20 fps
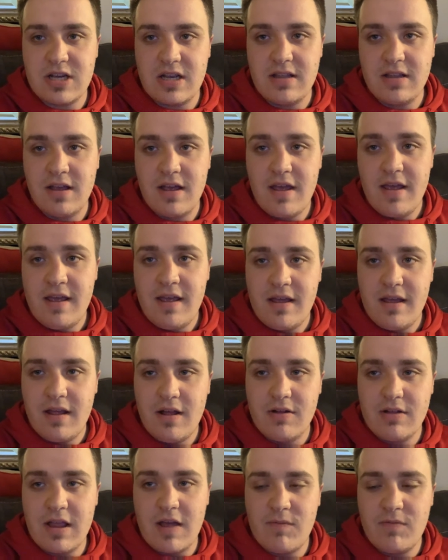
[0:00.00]
And
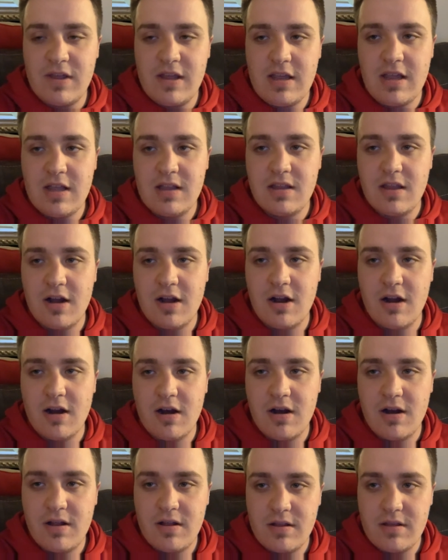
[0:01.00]
it'll definitely keep
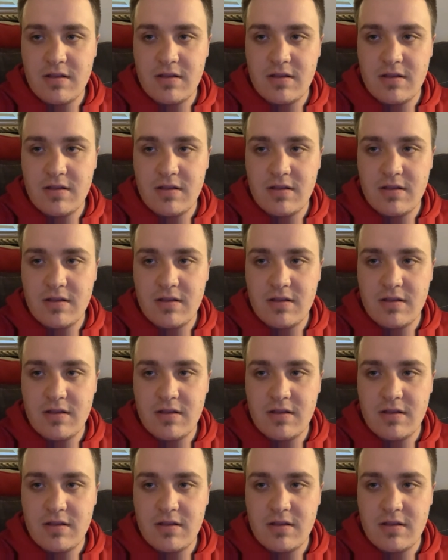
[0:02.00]
their